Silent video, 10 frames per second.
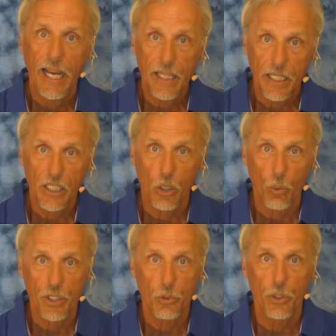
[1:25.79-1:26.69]
and then
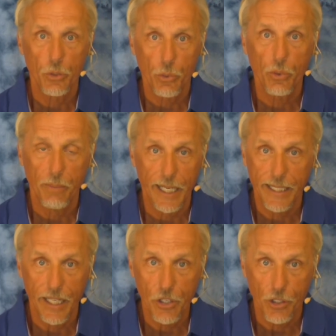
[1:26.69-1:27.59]
go into a true
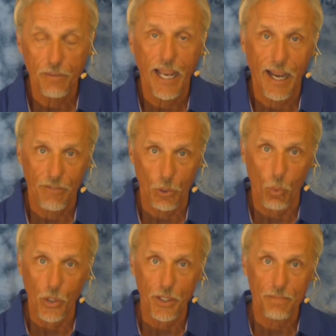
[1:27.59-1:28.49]
meditation
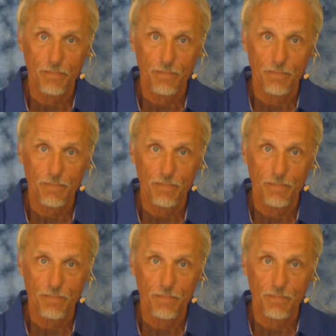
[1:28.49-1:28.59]
afterward.